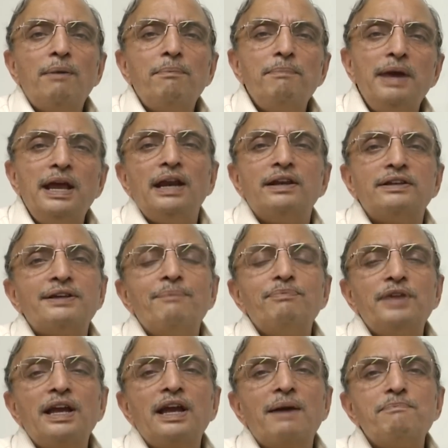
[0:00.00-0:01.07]
mean
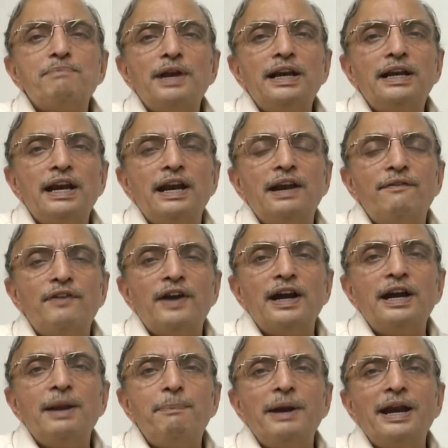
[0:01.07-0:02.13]
something completely
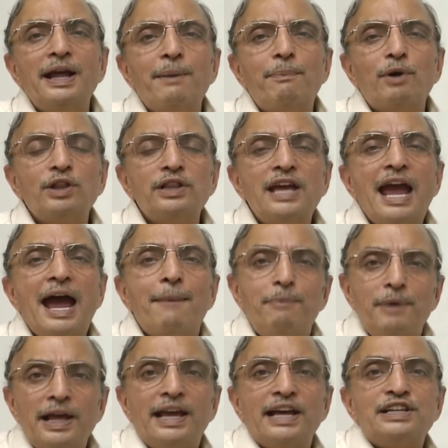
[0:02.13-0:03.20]
different depending upon the
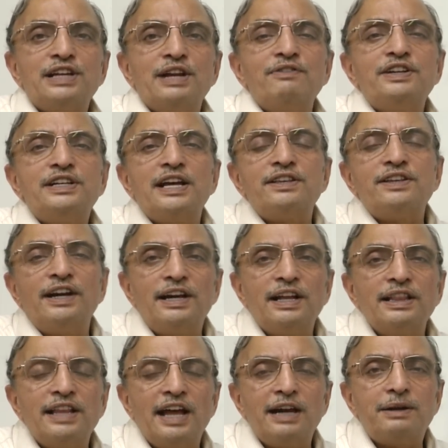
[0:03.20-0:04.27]
application which has
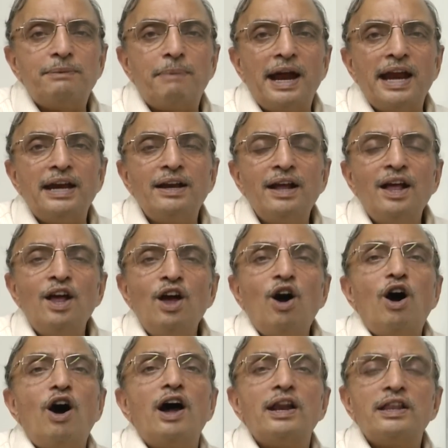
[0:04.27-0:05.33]
written that byte
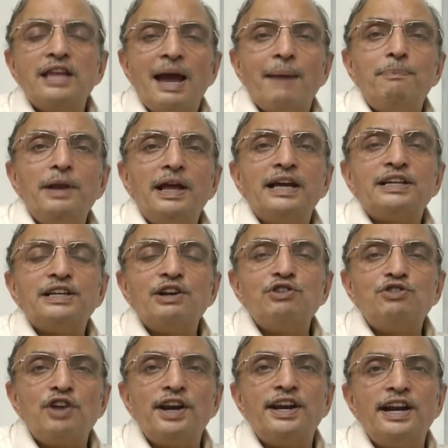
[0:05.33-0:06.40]
or the application
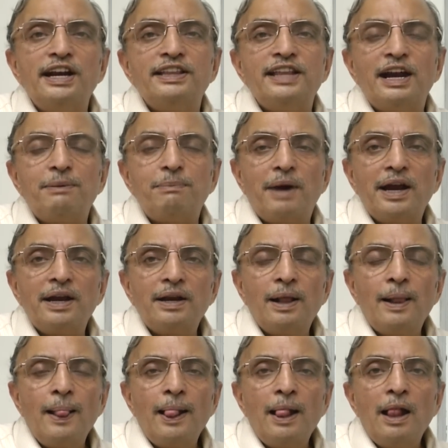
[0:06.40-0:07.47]
which will read that byte.
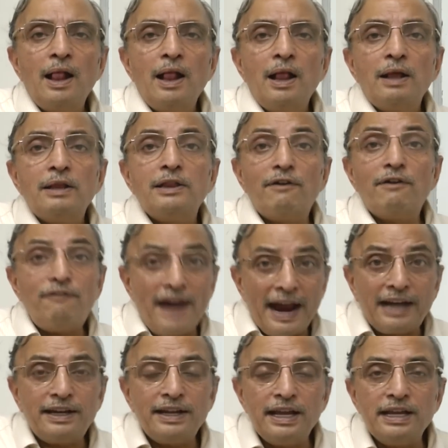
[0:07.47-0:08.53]
The
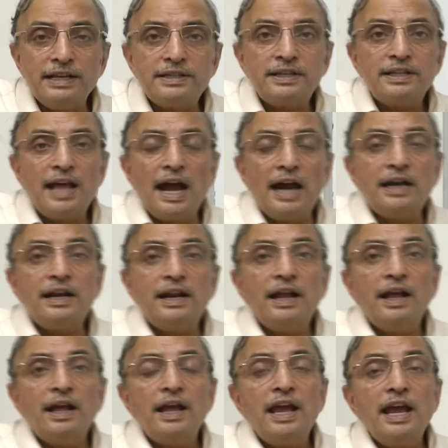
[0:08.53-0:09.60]
fact is that
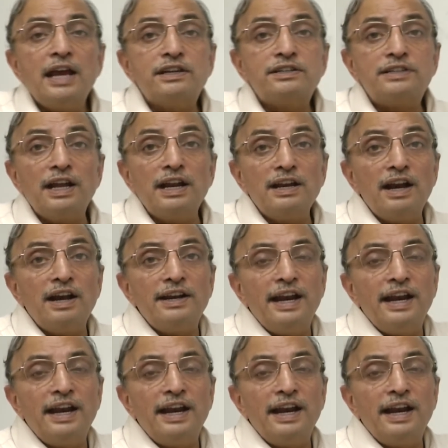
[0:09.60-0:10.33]
external